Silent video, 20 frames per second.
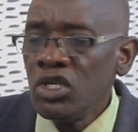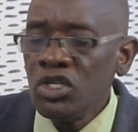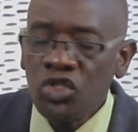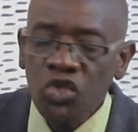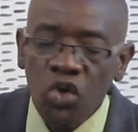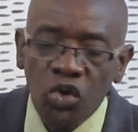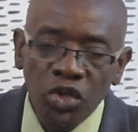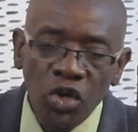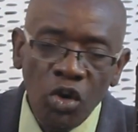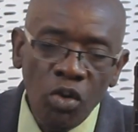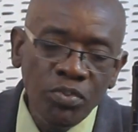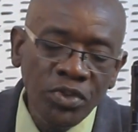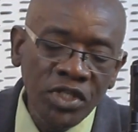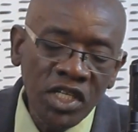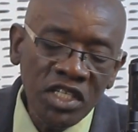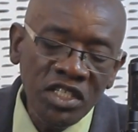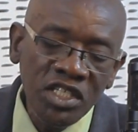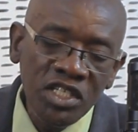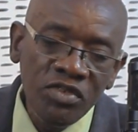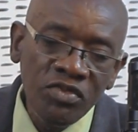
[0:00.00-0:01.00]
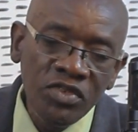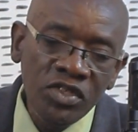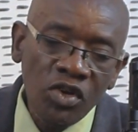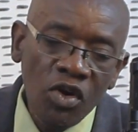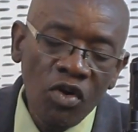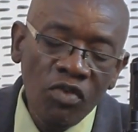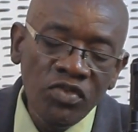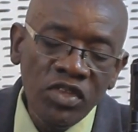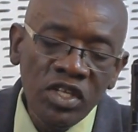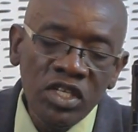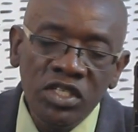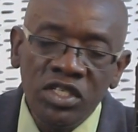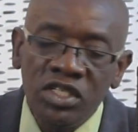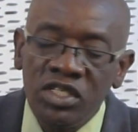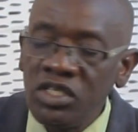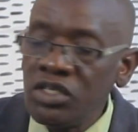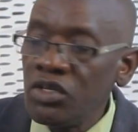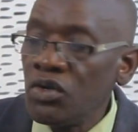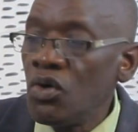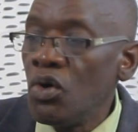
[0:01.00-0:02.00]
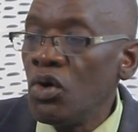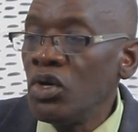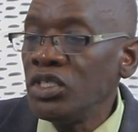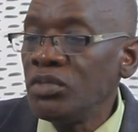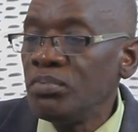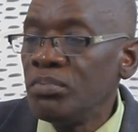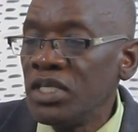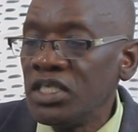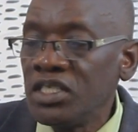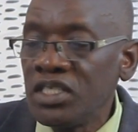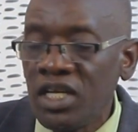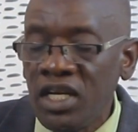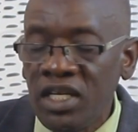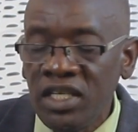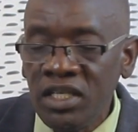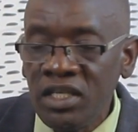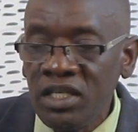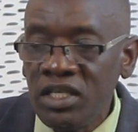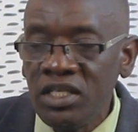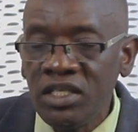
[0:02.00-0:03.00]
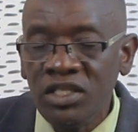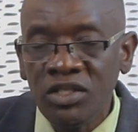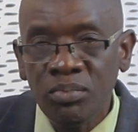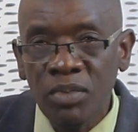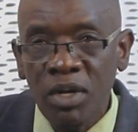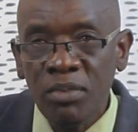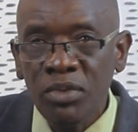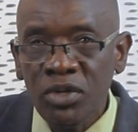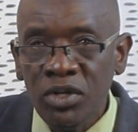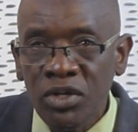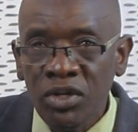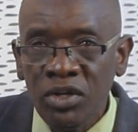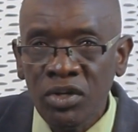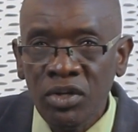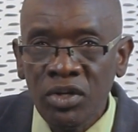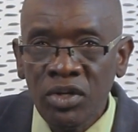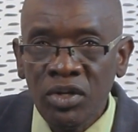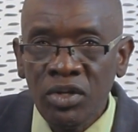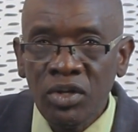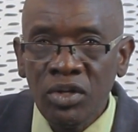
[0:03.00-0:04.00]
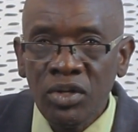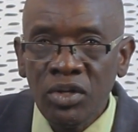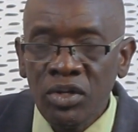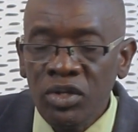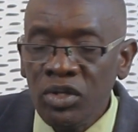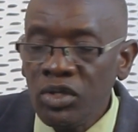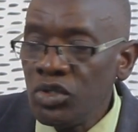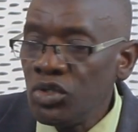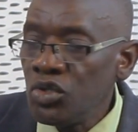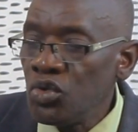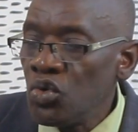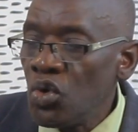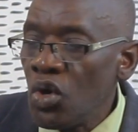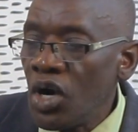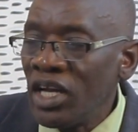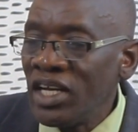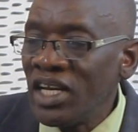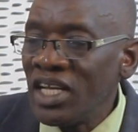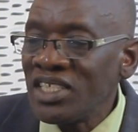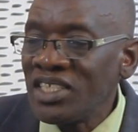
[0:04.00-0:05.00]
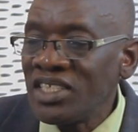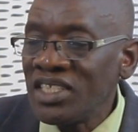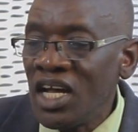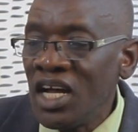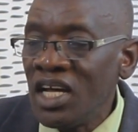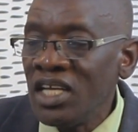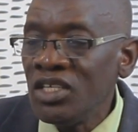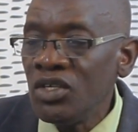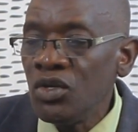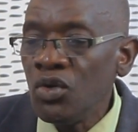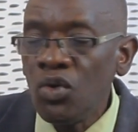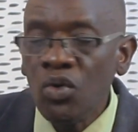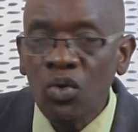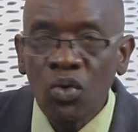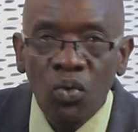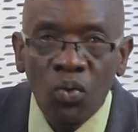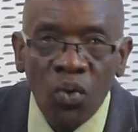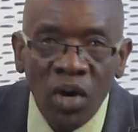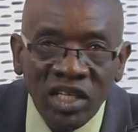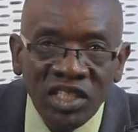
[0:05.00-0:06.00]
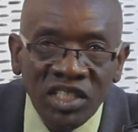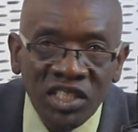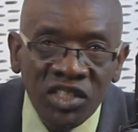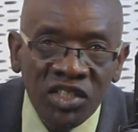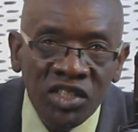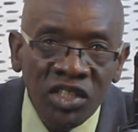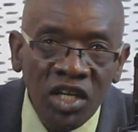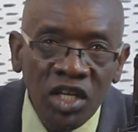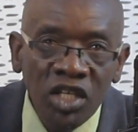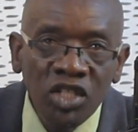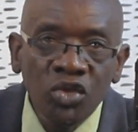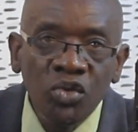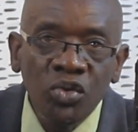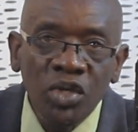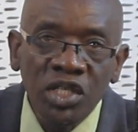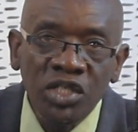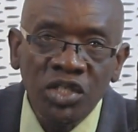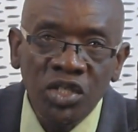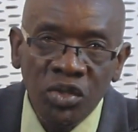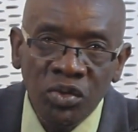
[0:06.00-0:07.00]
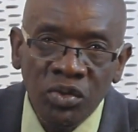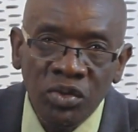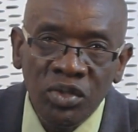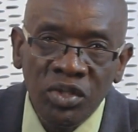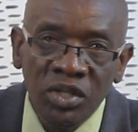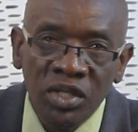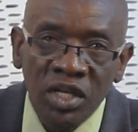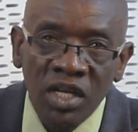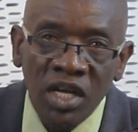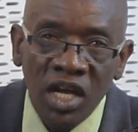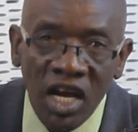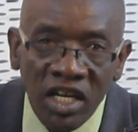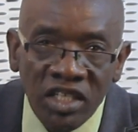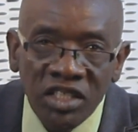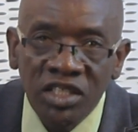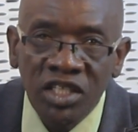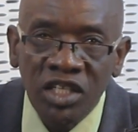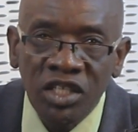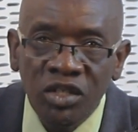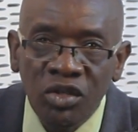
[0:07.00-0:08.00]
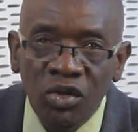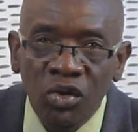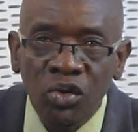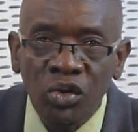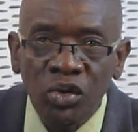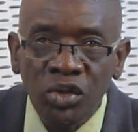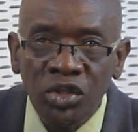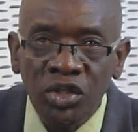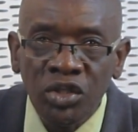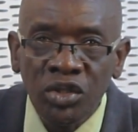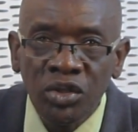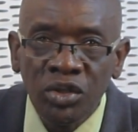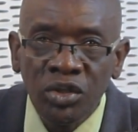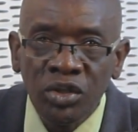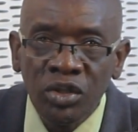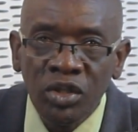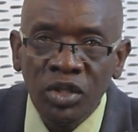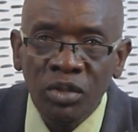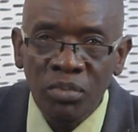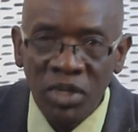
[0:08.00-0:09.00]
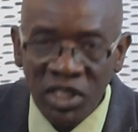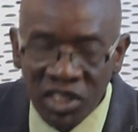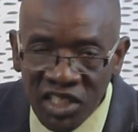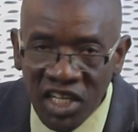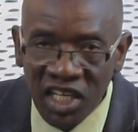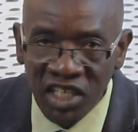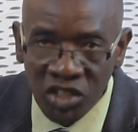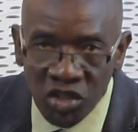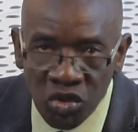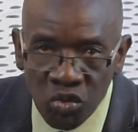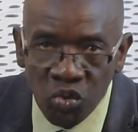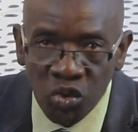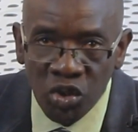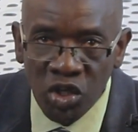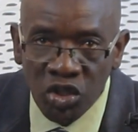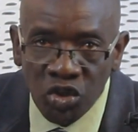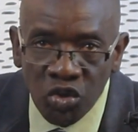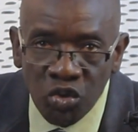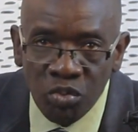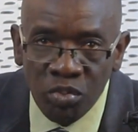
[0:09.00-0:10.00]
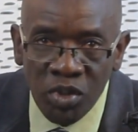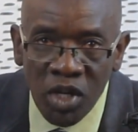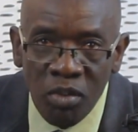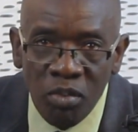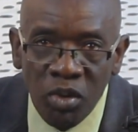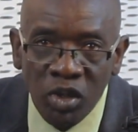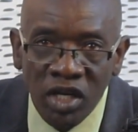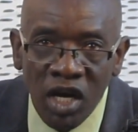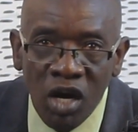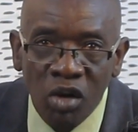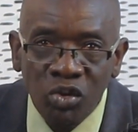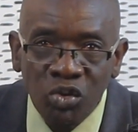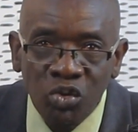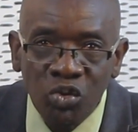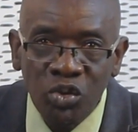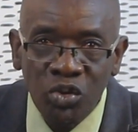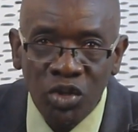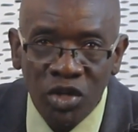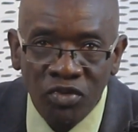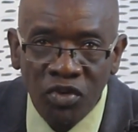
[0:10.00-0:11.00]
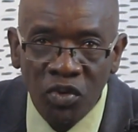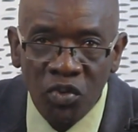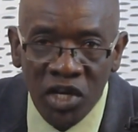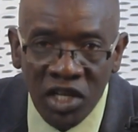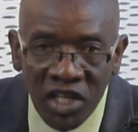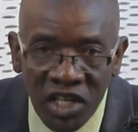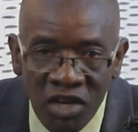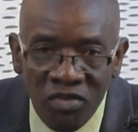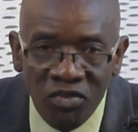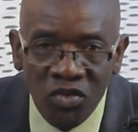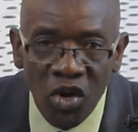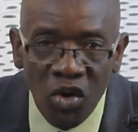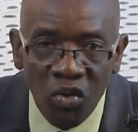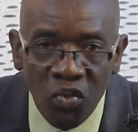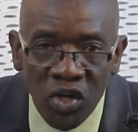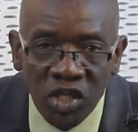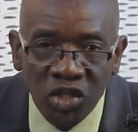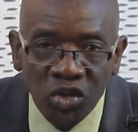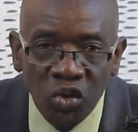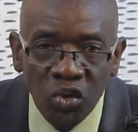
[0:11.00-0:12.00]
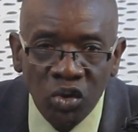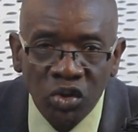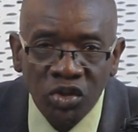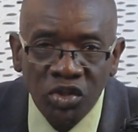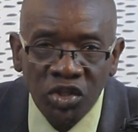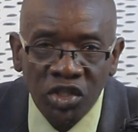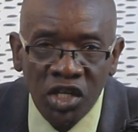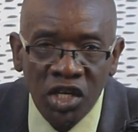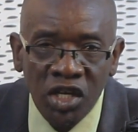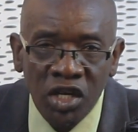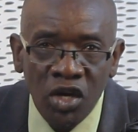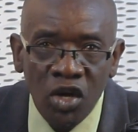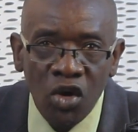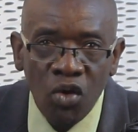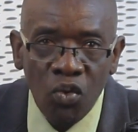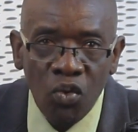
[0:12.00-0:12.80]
So the objectives of this course basically is maybe to understand what is education and technology. Basically, students should be able now to, if we give you a question to say,